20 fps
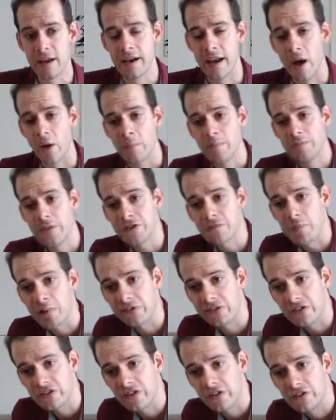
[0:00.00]
Now, this
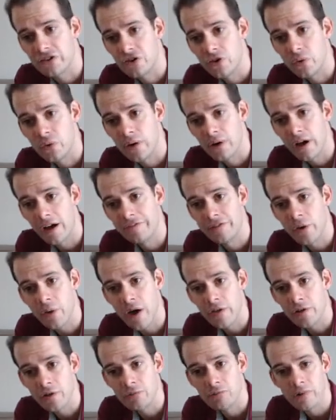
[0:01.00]
brings us to a few
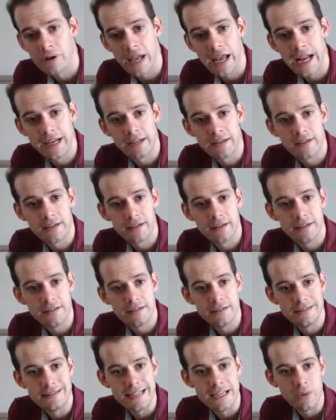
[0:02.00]
other related
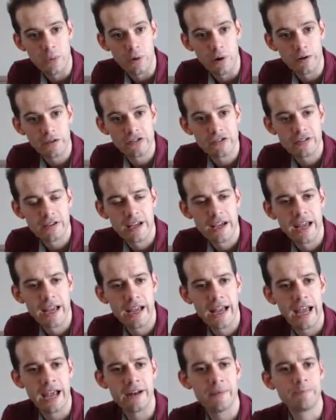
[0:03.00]
D words,
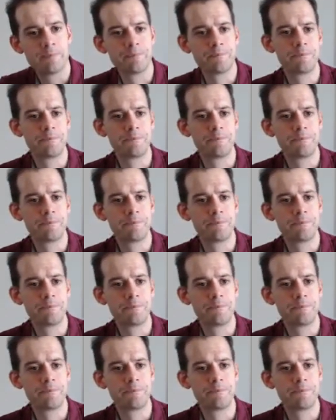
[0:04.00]
and